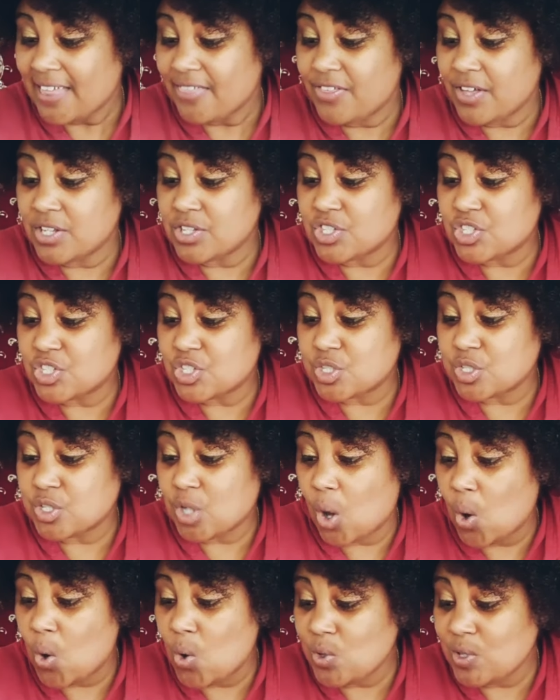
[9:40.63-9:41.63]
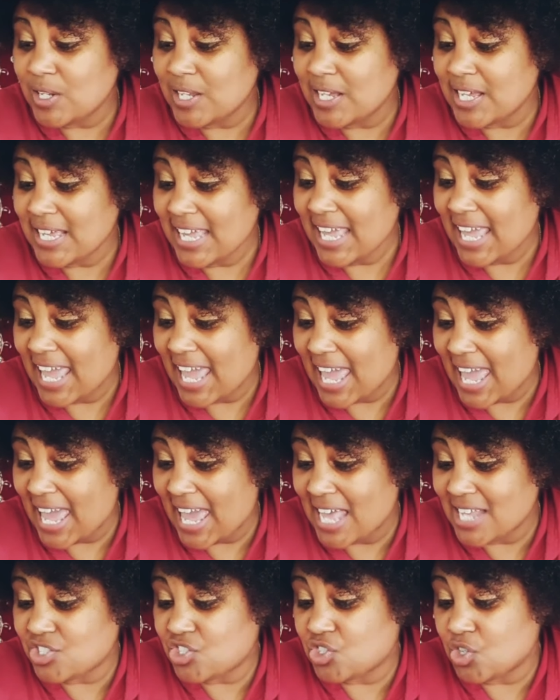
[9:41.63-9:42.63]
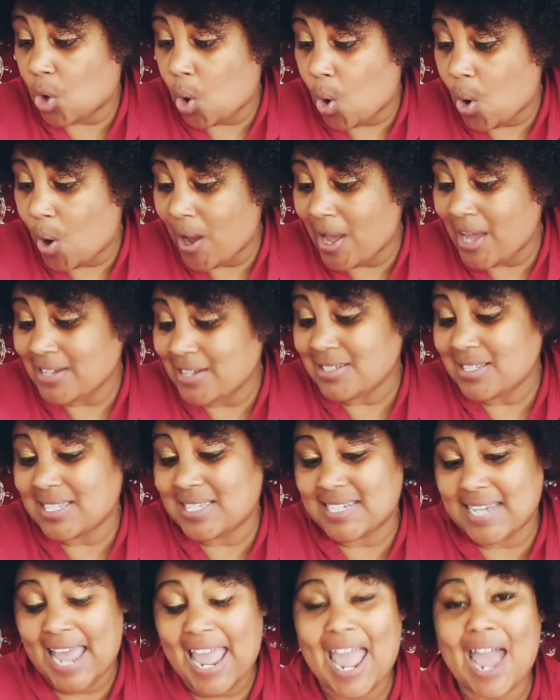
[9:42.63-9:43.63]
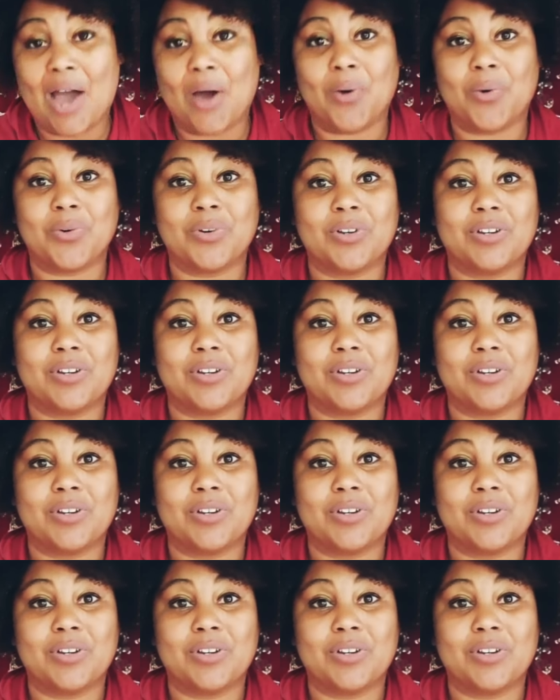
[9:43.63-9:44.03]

then slowly heads on down.